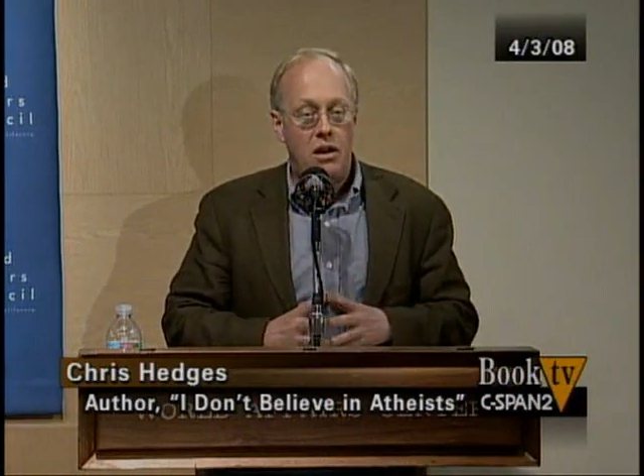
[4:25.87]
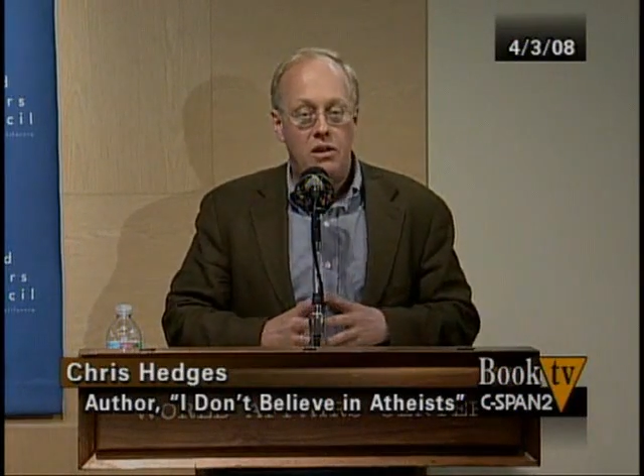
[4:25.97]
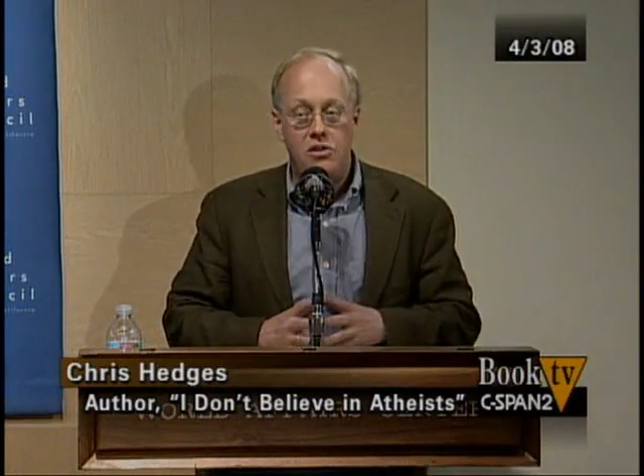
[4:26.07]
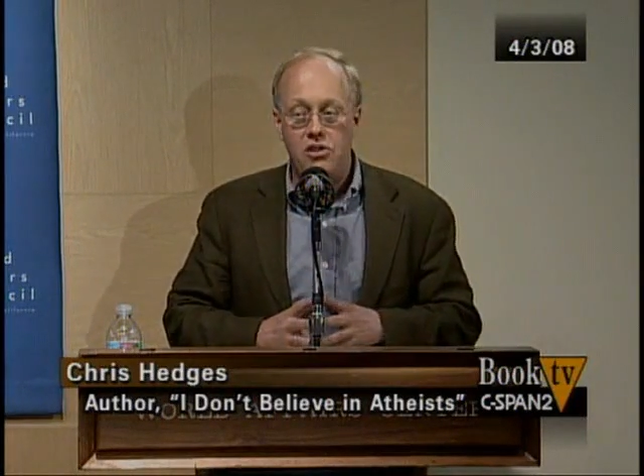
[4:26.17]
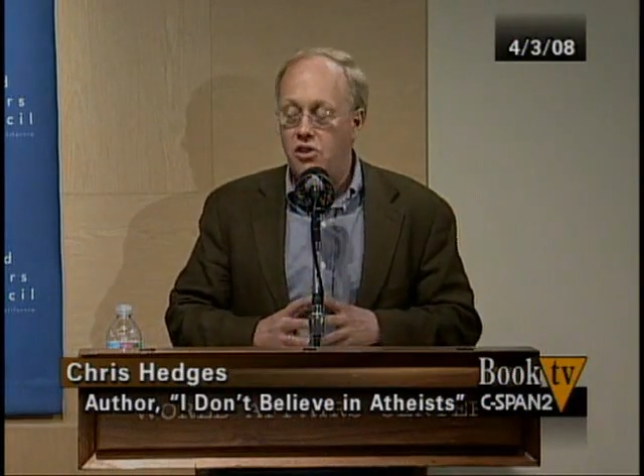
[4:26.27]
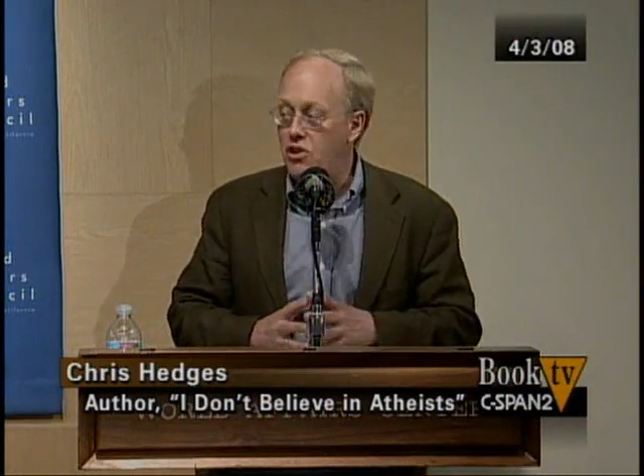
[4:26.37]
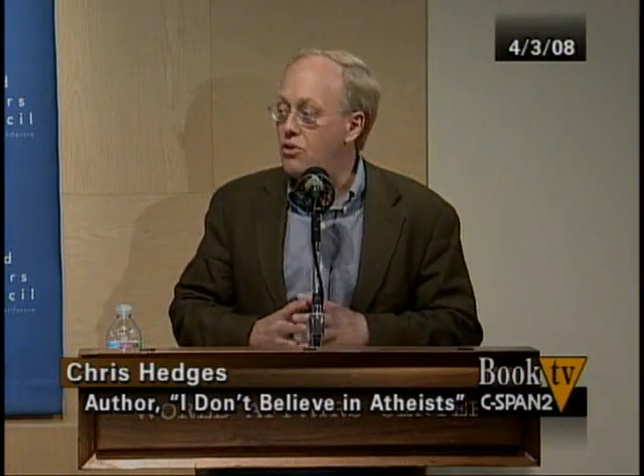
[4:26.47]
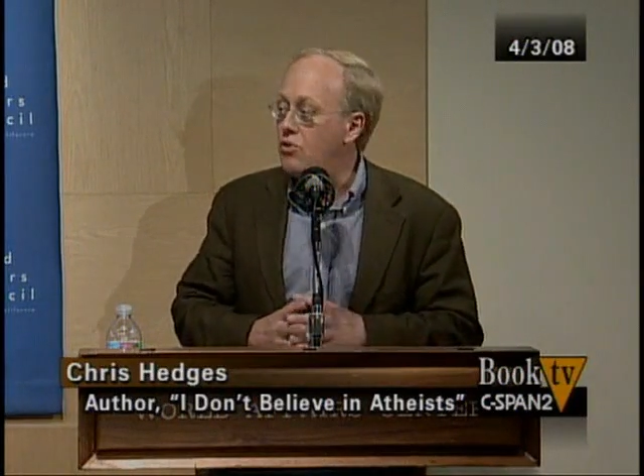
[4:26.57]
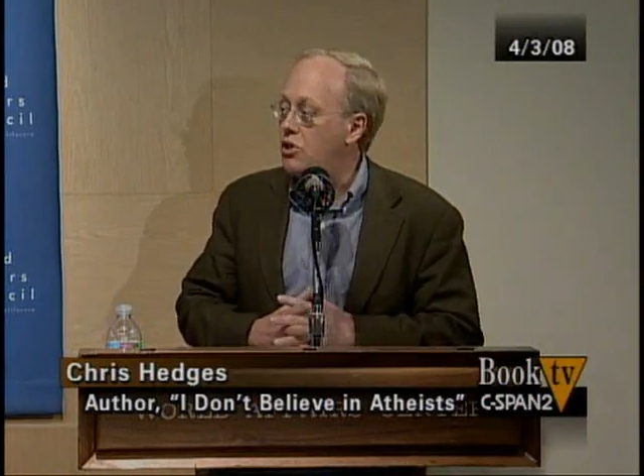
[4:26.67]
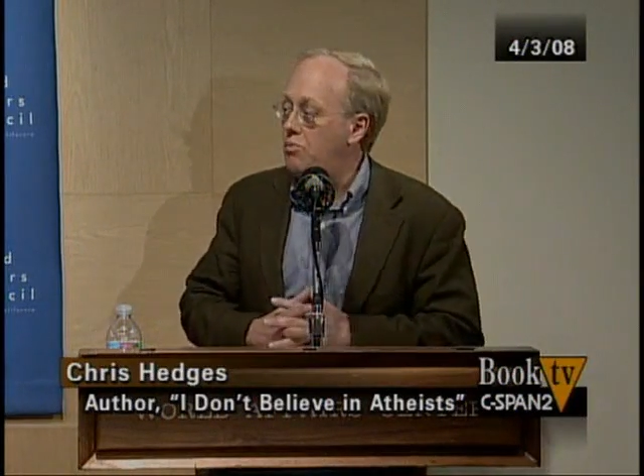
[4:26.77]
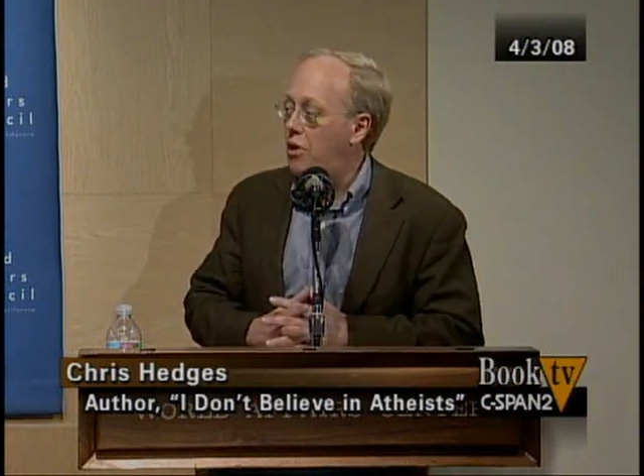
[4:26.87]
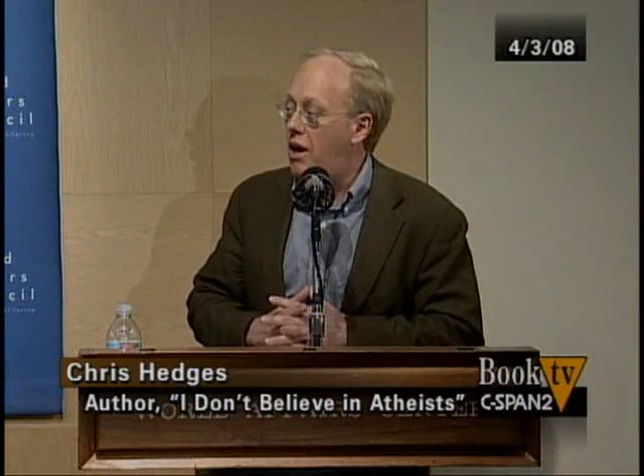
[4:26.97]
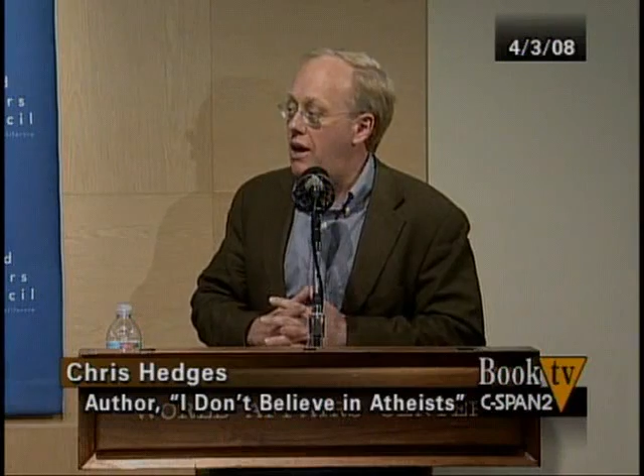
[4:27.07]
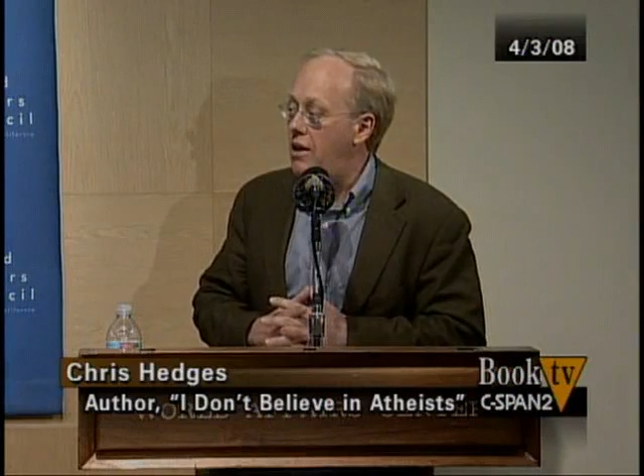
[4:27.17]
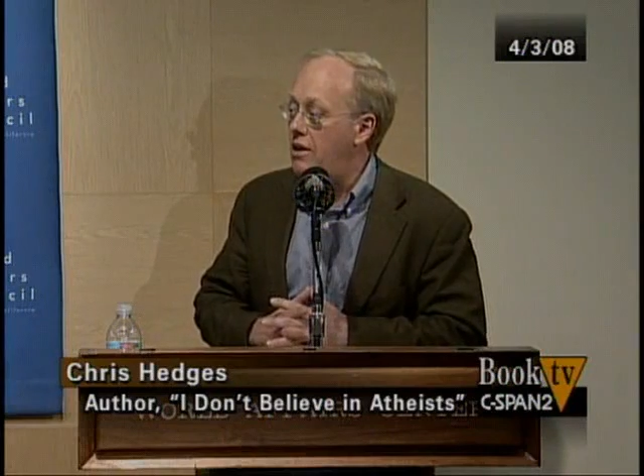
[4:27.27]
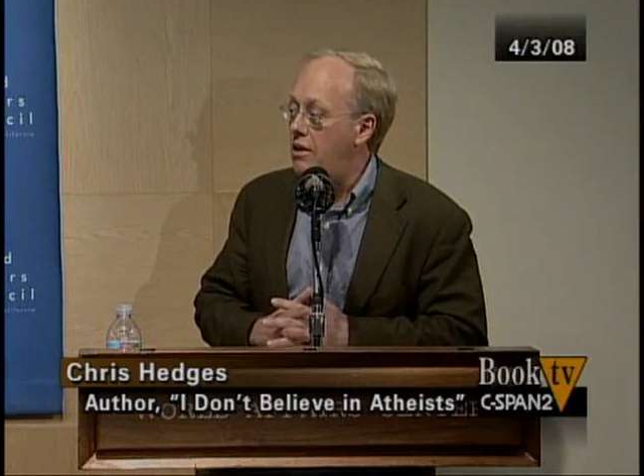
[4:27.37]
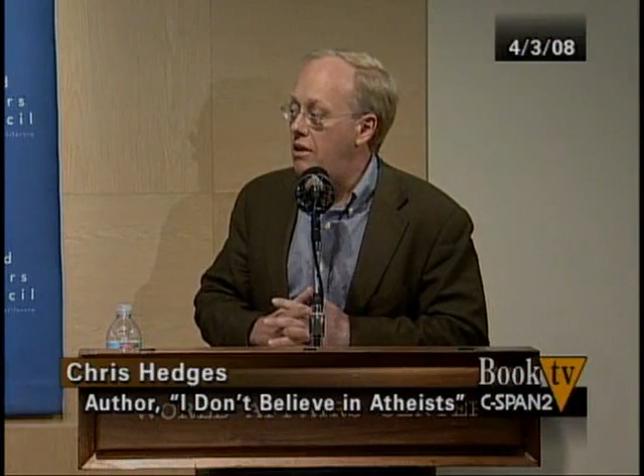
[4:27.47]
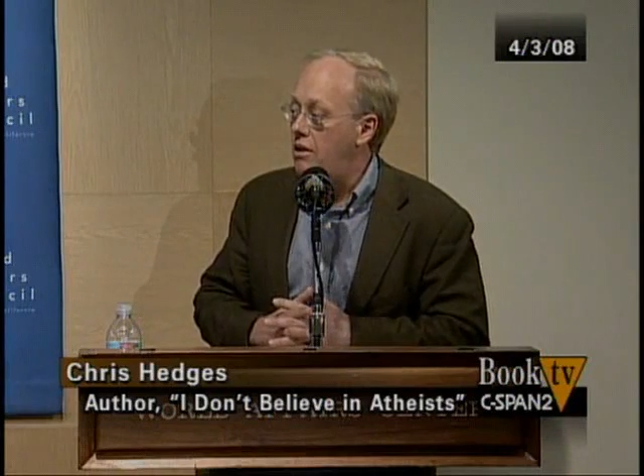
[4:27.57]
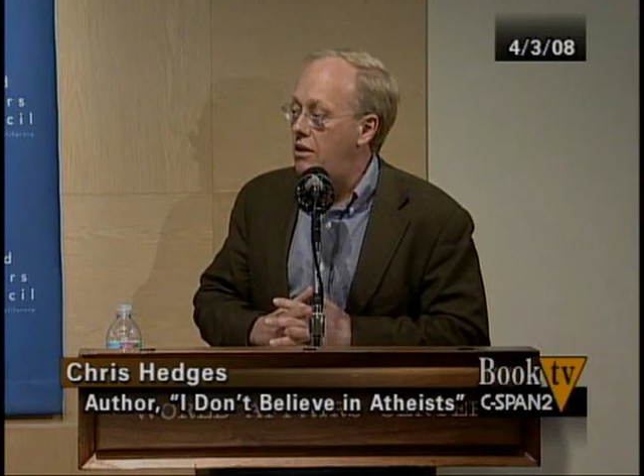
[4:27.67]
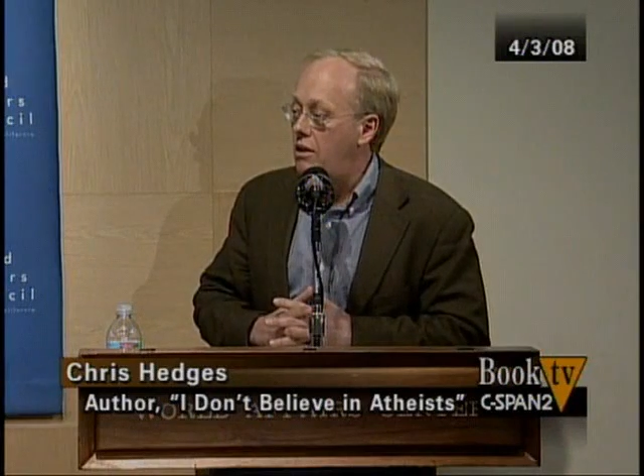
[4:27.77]
seduced by
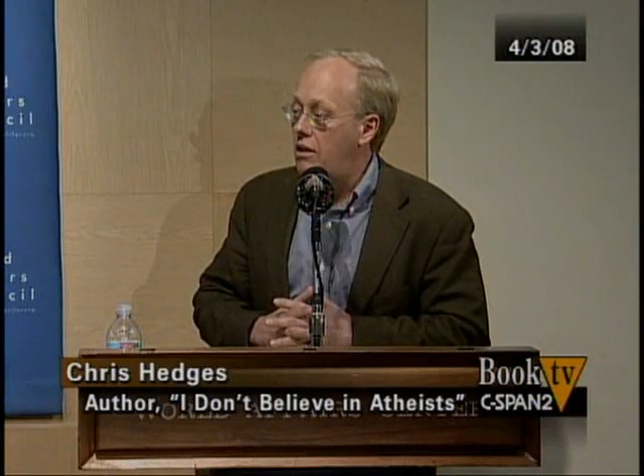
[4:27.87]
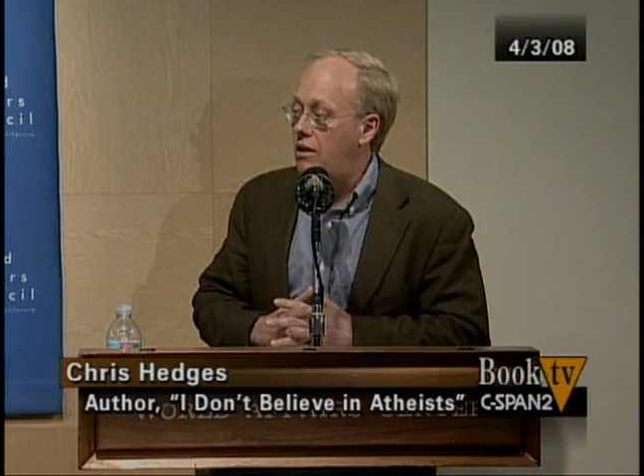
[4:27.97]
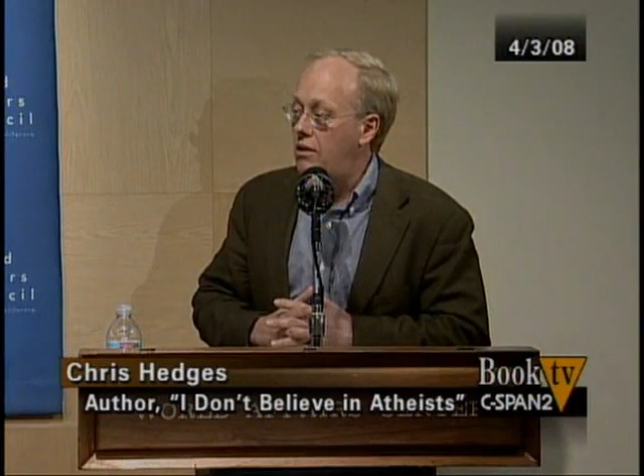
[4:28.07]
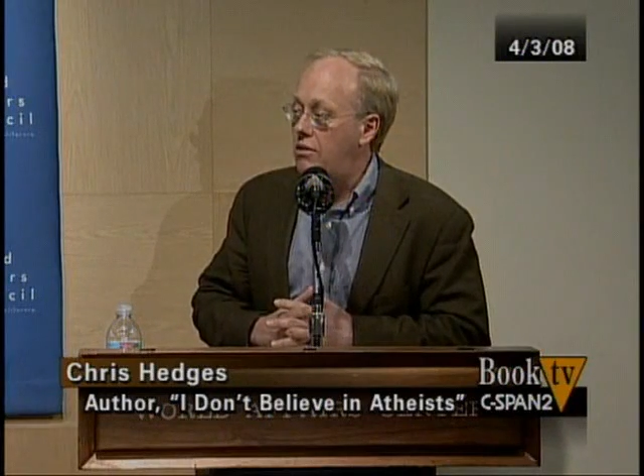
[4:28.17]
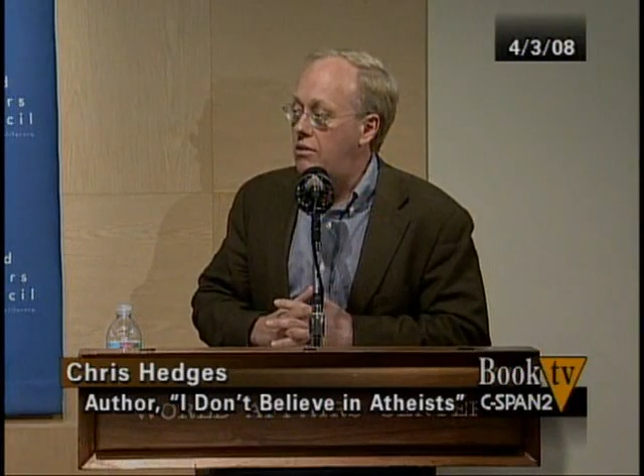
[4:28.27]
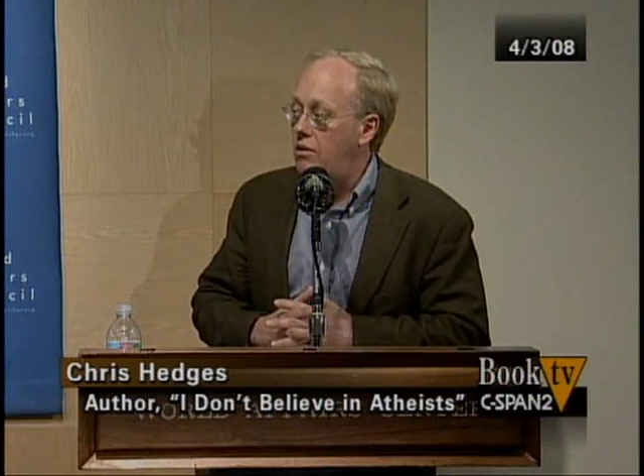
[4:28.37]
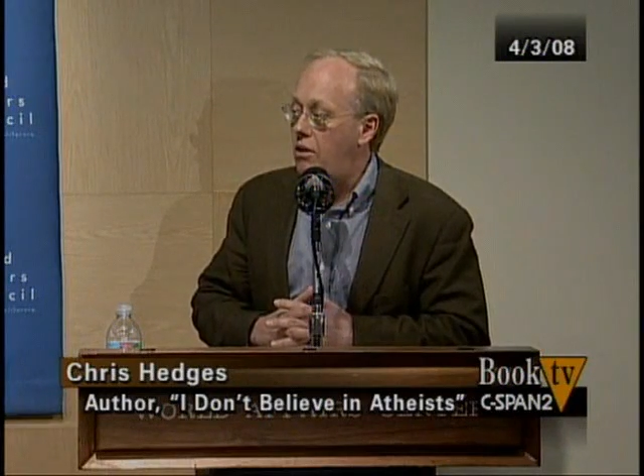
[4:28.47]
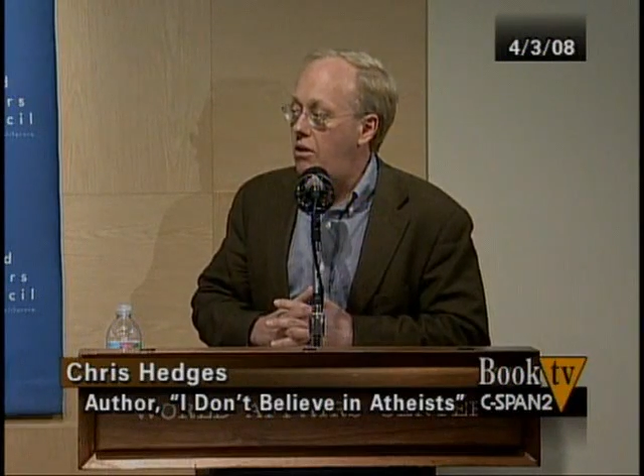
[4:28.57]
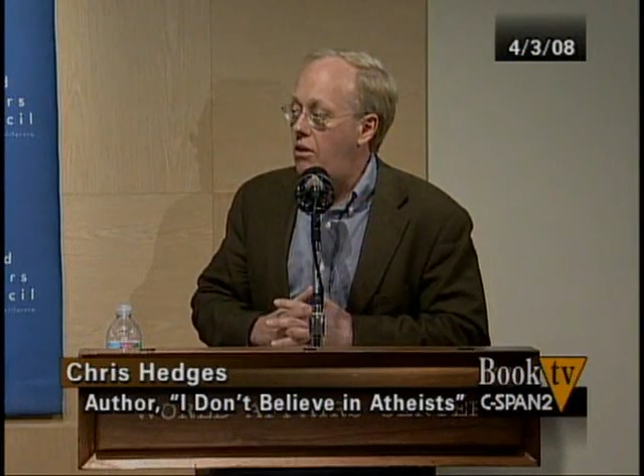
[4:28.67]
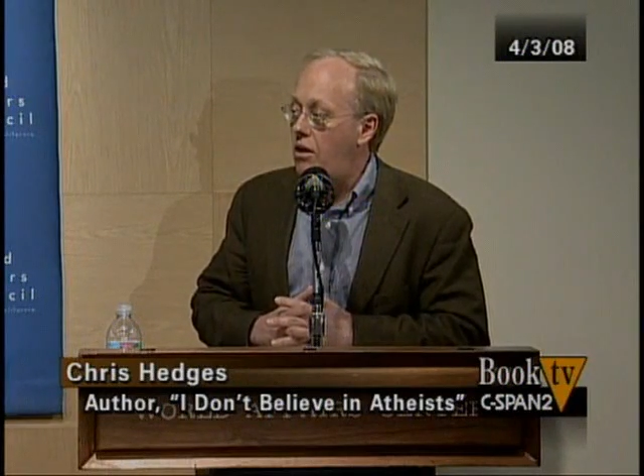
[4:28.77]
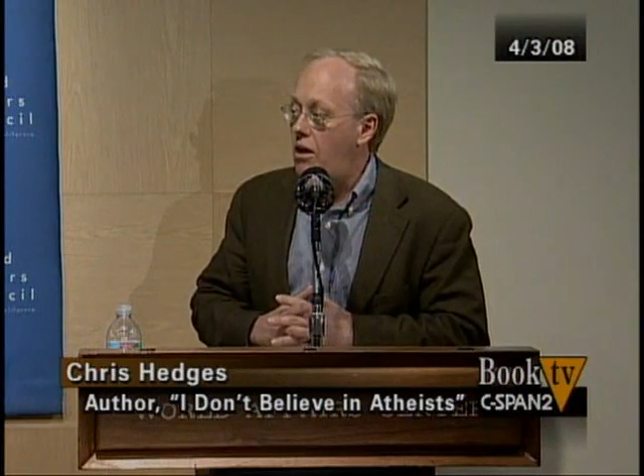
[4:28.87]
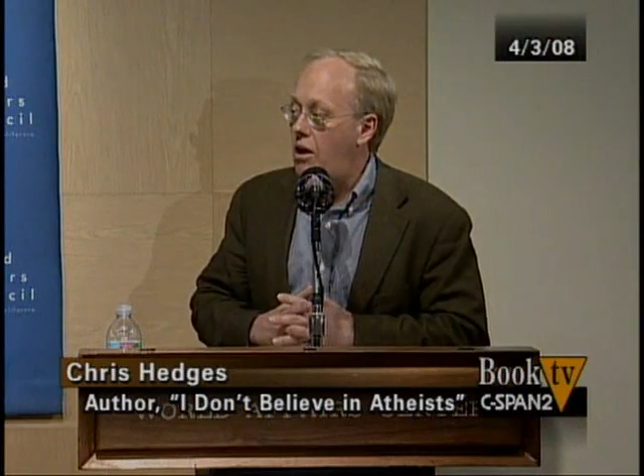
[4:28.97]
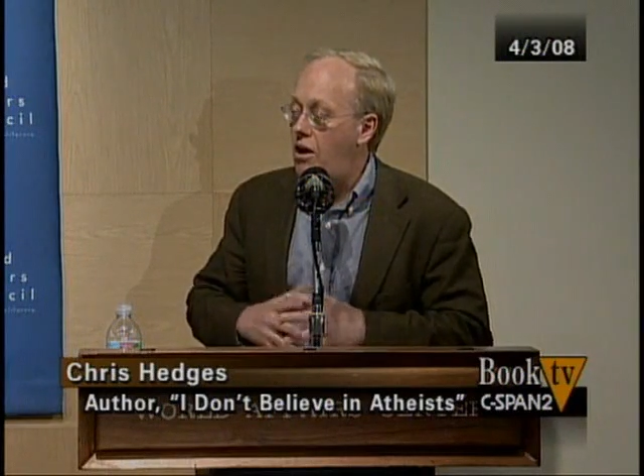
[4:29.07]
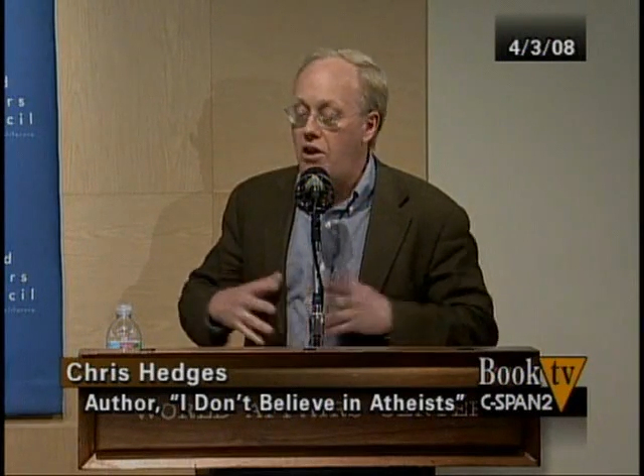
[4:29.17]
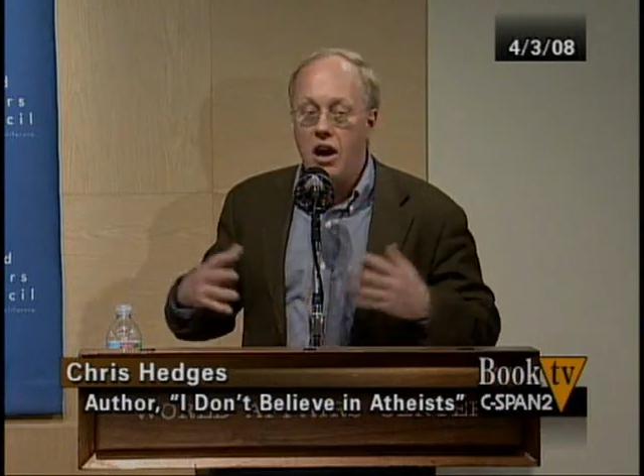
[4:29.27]
a